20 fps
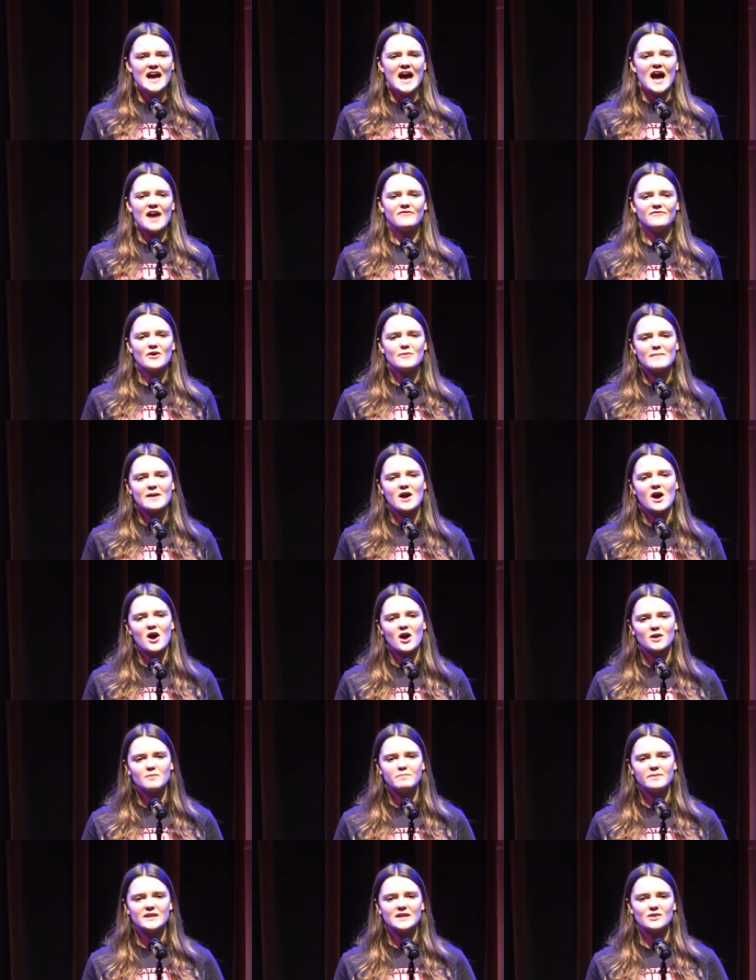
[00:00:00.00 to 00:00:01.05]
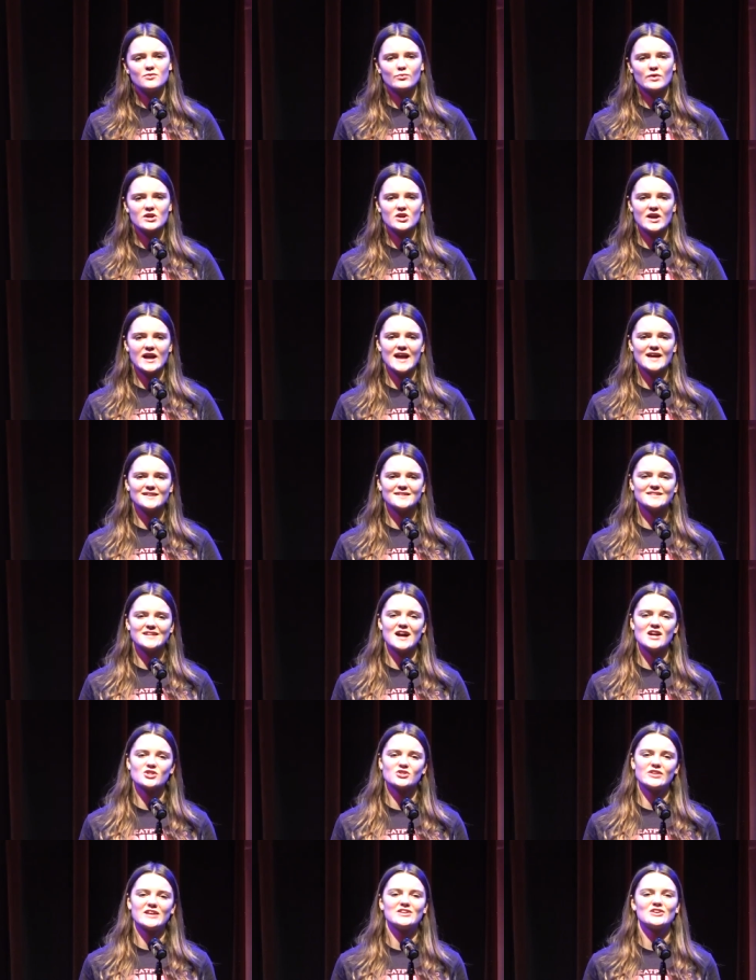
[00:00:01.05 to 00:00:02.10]
I felt my heartbeat and where your hands
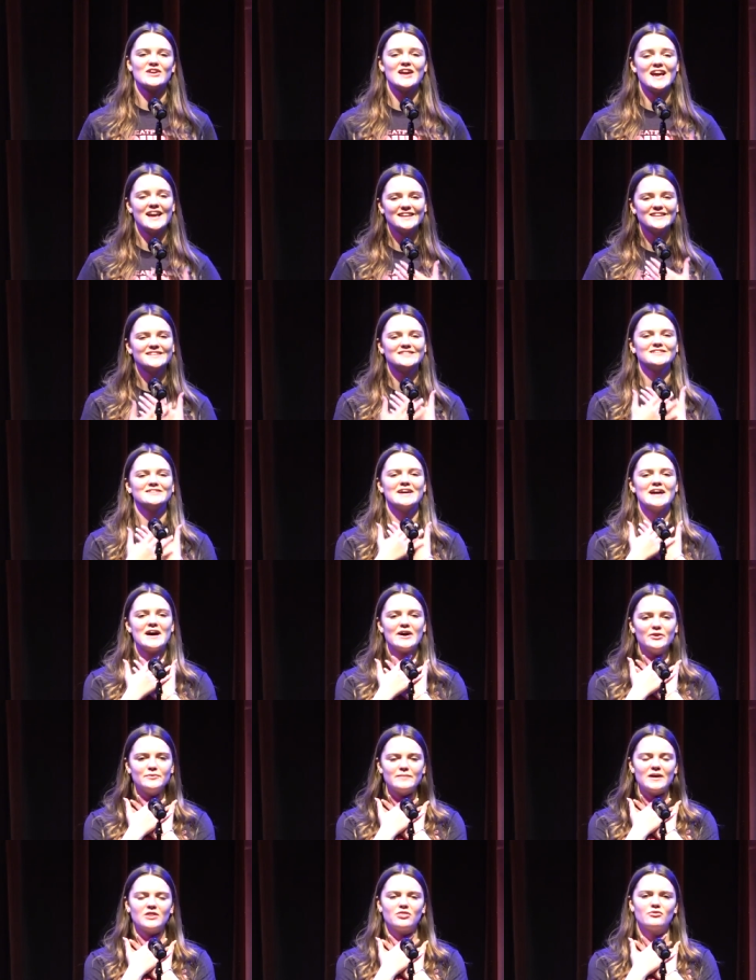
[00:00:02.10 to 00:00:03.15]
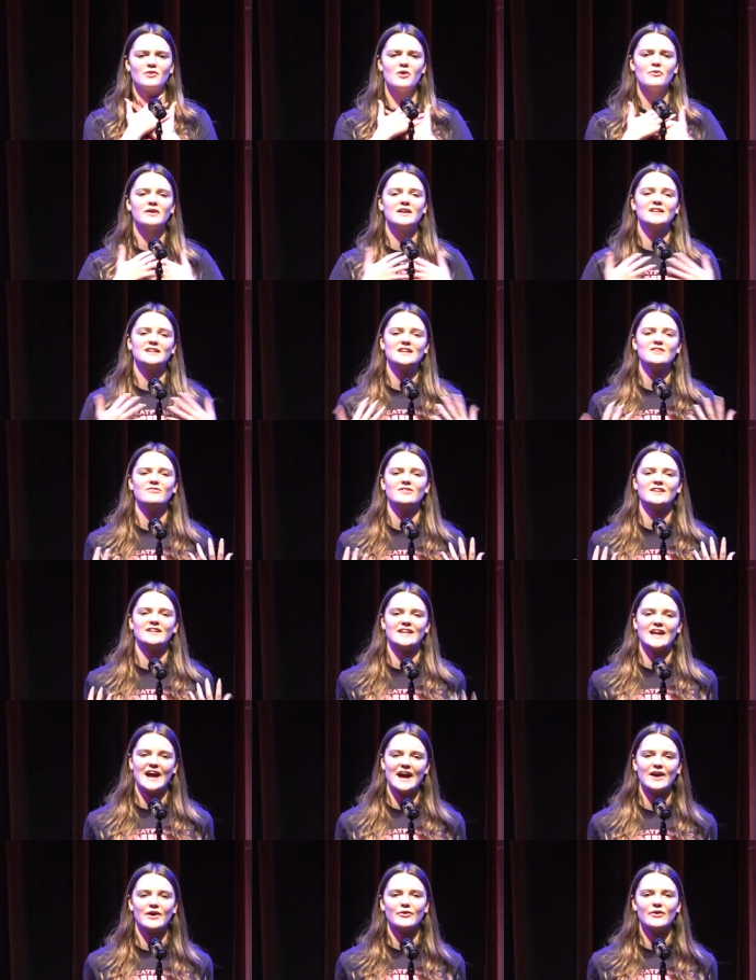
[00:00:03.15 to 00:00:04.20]
touched, like your hands still held my throat, and even
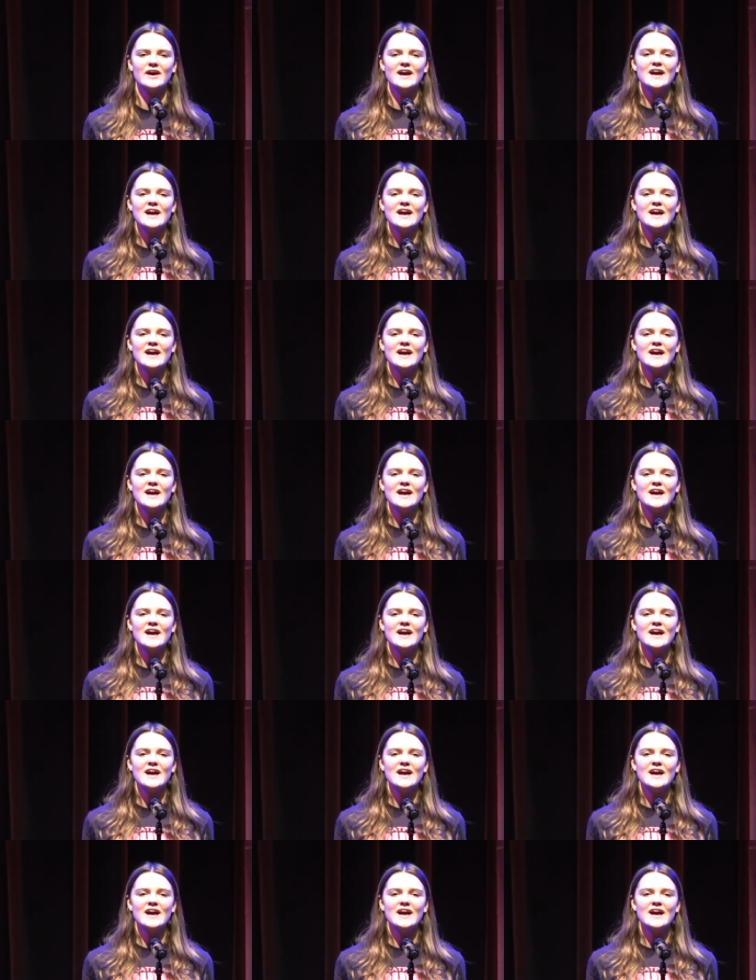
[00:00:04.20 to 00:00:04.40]
now,